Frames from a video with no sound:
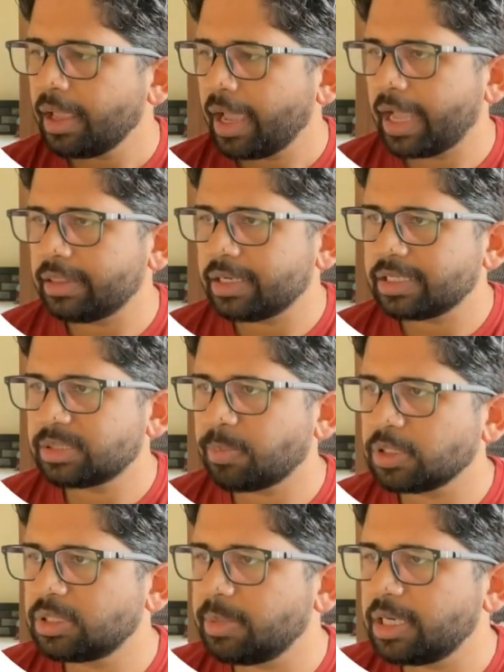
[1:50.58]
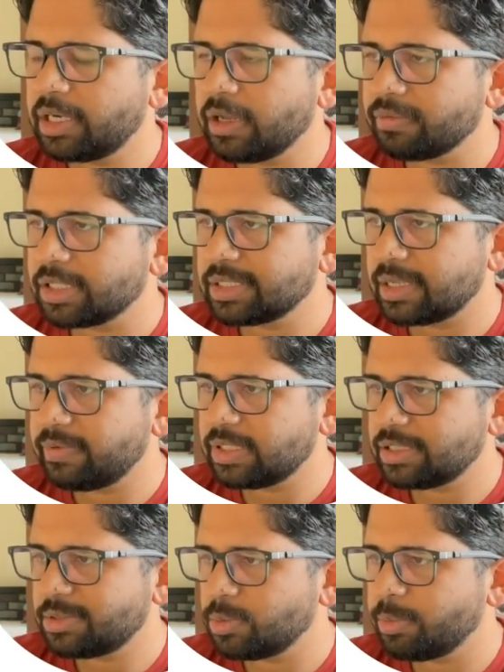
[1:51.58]
And the responsibility of the service
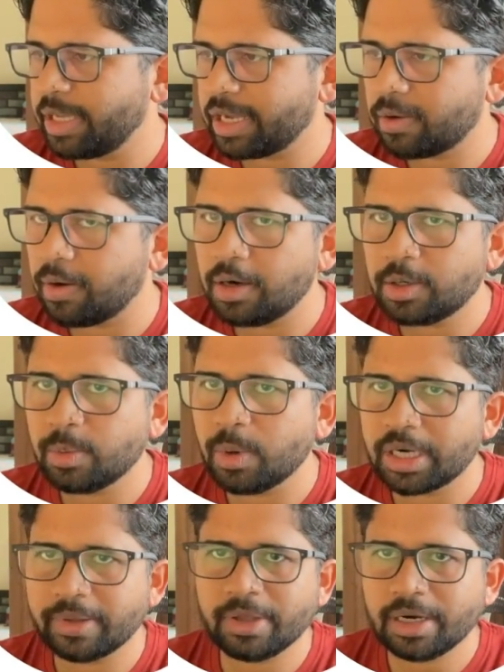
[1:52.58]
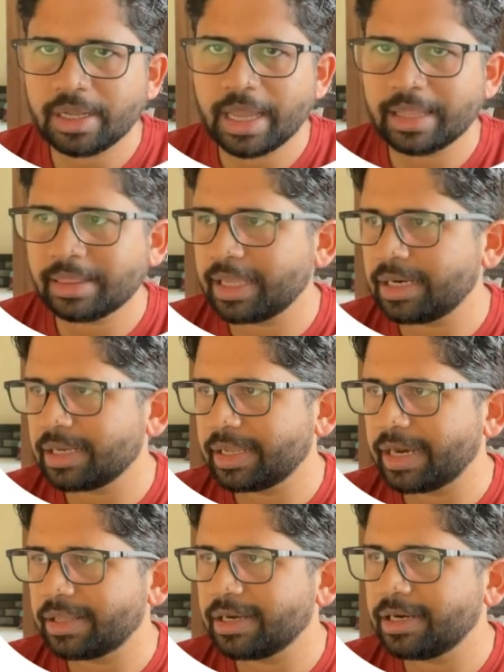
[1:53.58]
is to make call to whatever and then
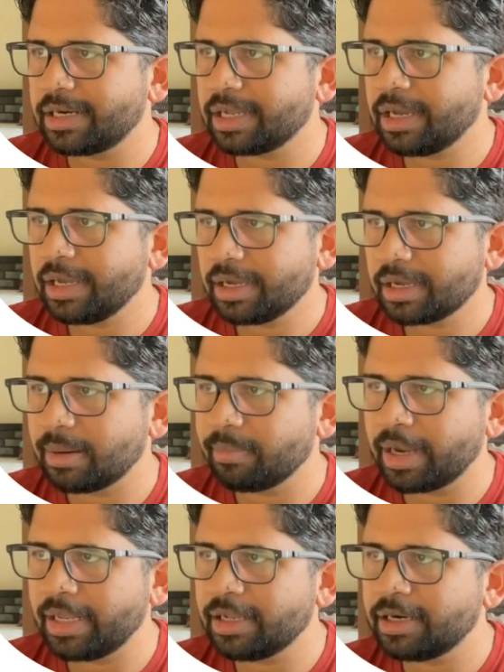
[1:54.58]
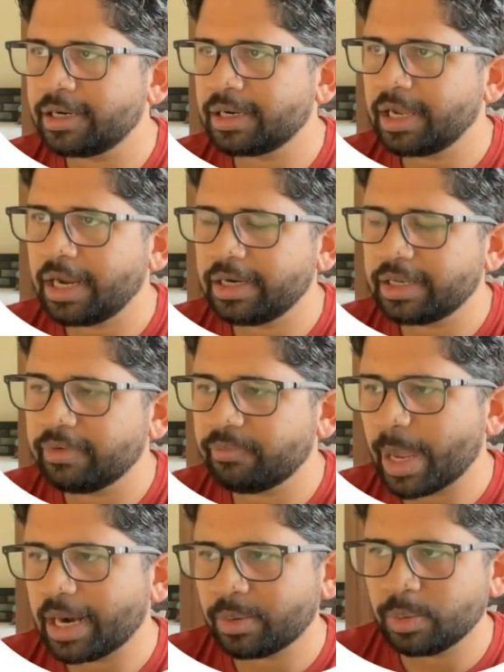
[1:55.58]
get the data, combine the data and give
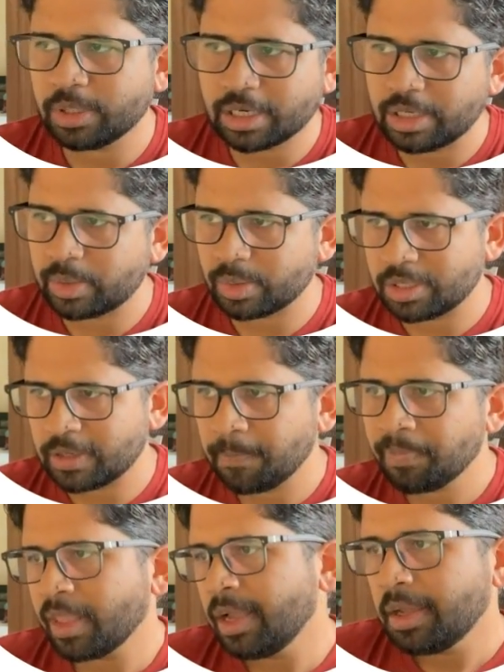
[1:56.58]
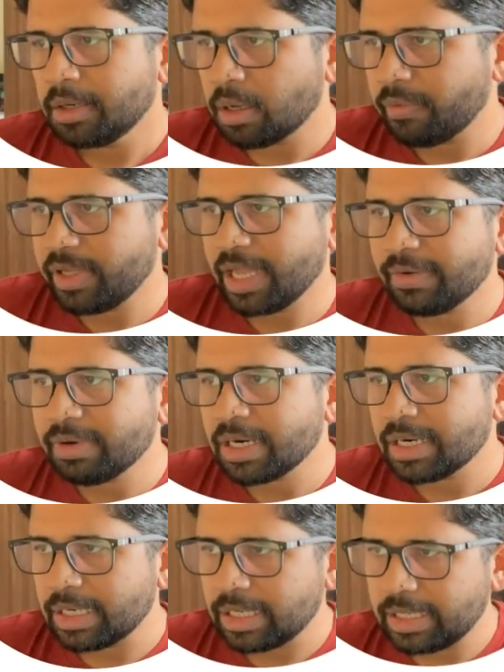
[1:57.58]
back to the controller. Now we have a
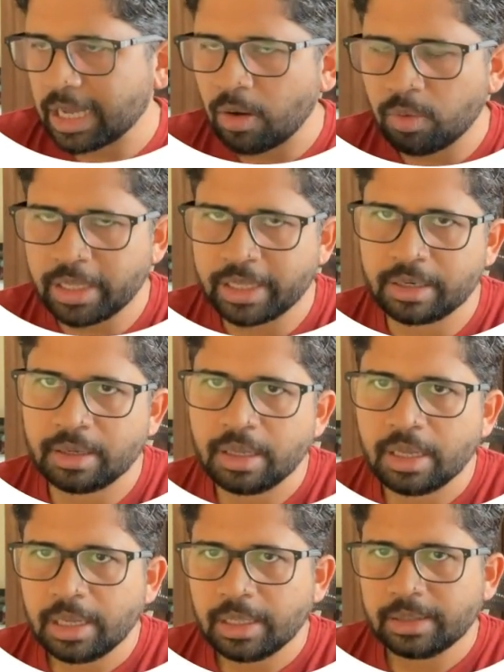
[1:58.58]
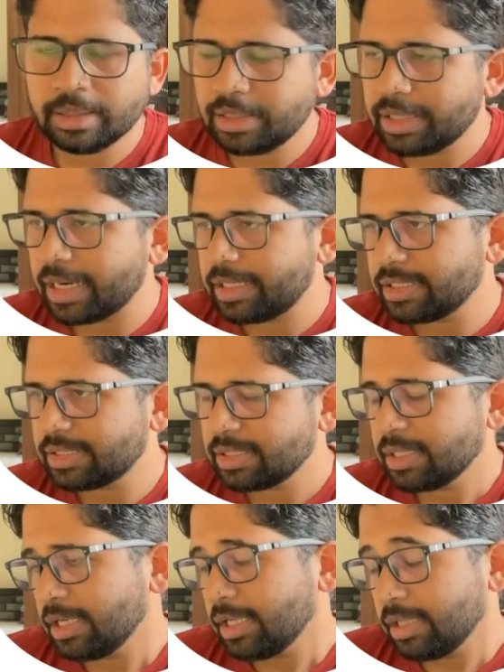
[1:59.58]
DAO layer that is
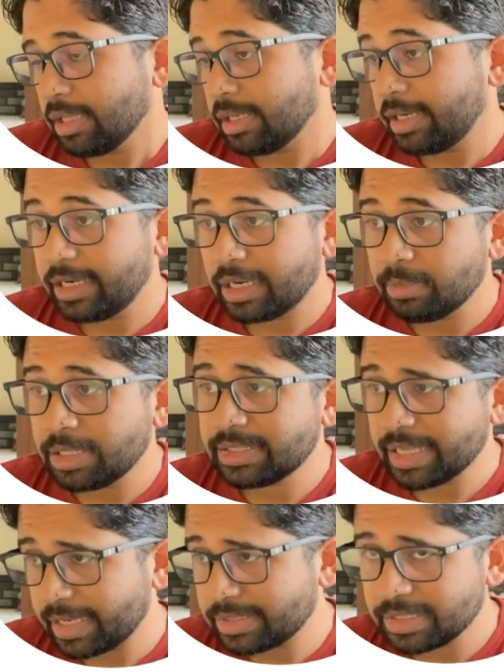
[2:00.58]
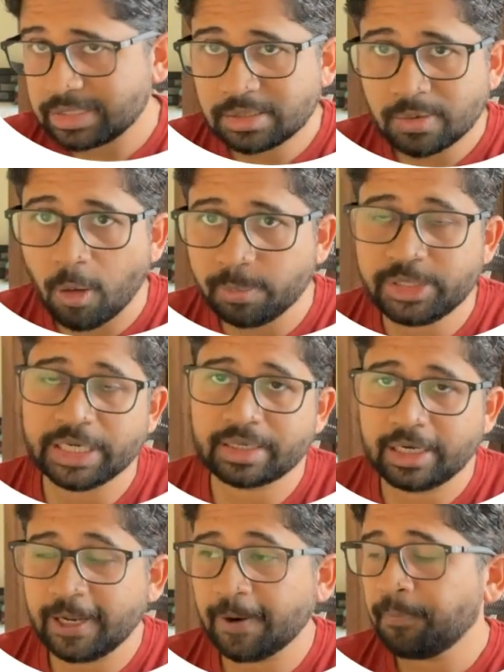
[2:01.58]
database access object
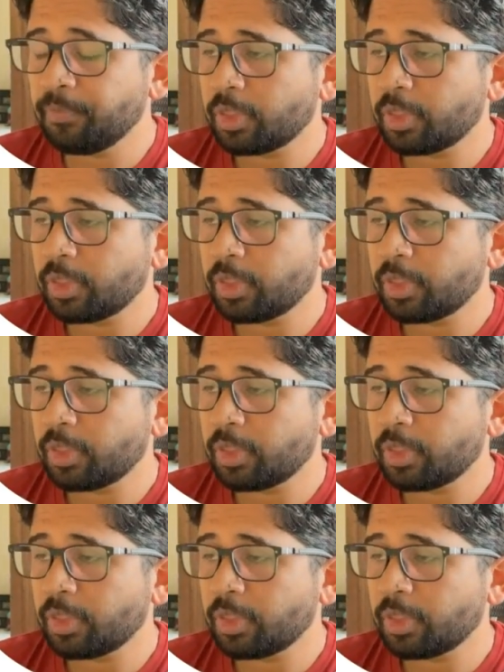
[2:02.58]
layer.